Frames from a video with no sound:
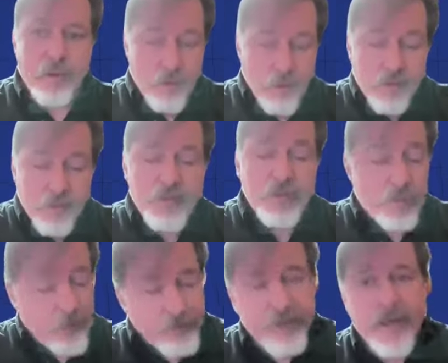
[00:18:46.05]
expose your
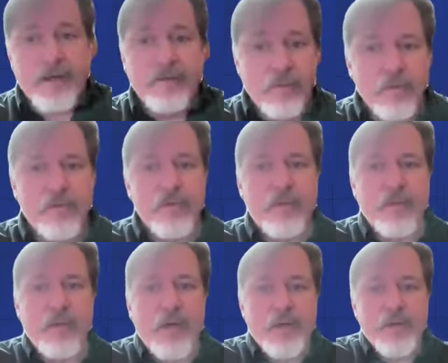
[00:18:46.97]
build data through those
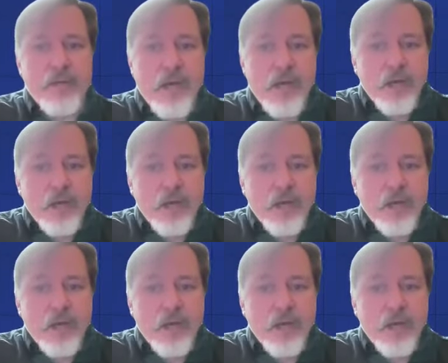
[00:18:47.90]
APIs